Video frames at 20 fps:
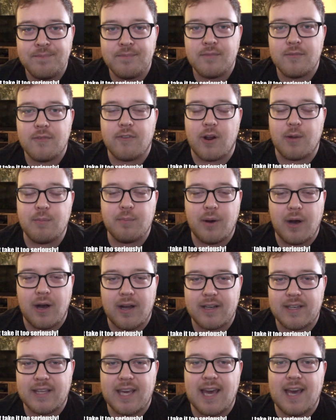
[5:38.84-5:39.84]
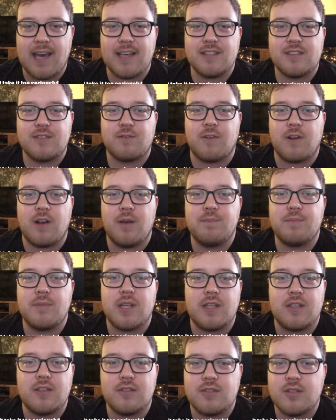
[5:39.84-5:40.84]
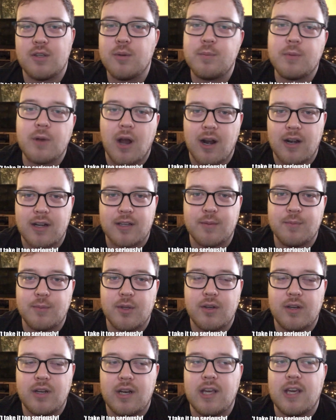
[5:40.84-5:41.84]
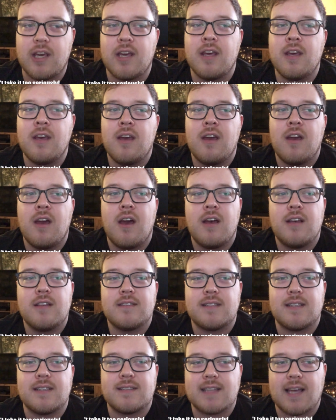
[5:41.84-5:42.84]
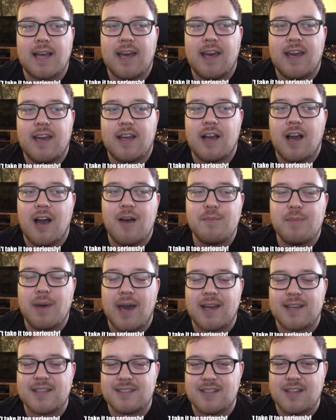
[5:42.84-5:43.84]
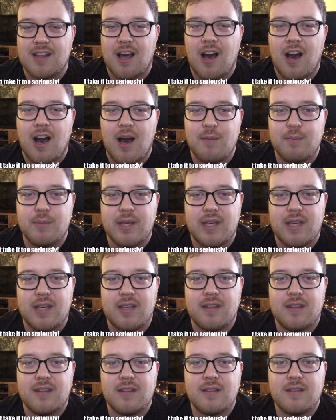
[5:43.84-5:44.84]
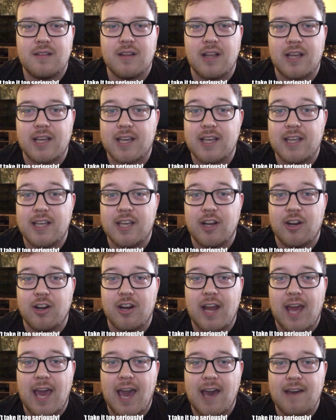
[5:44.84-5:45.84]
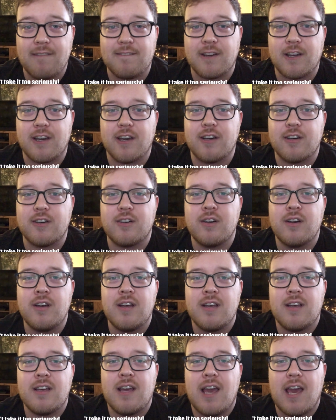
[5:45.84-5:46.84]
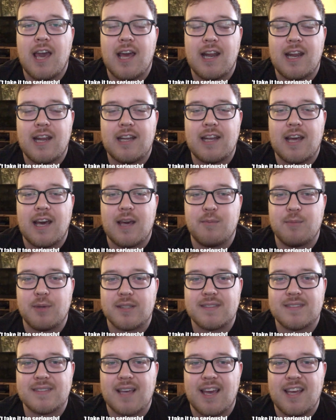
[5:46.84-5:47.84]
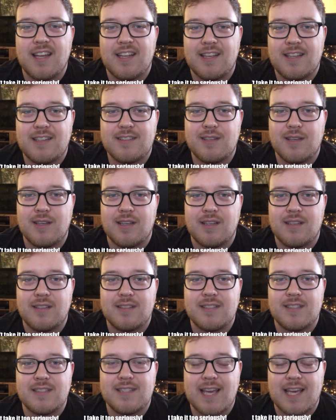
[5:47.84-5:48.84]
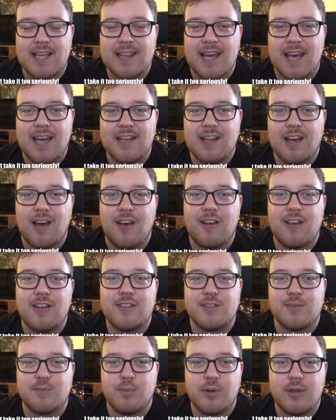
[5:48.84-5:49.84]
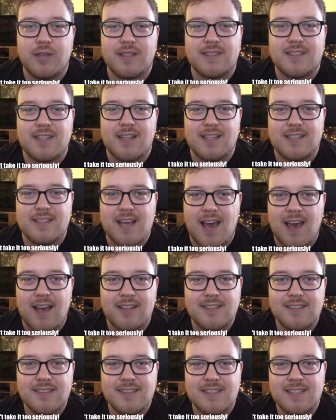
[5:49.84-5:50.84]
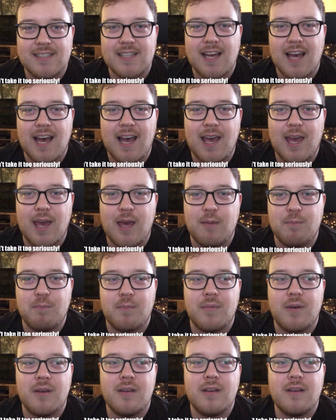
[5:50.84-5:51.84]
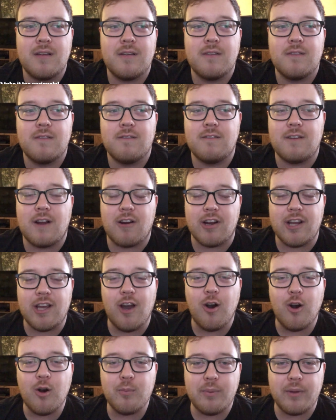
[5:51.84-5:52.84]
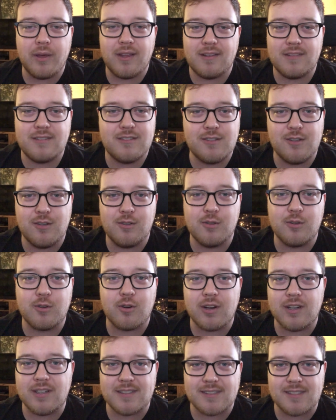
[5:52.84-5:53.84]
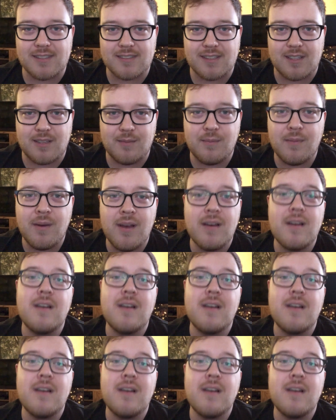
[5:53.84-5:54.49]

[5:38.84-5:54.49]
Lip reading: from podcasts, from the YouTube card community, since I got back into the hobby like a year and a half ago. And I'm excited to take that knowledge and put it to the test. I'm very open to criticism.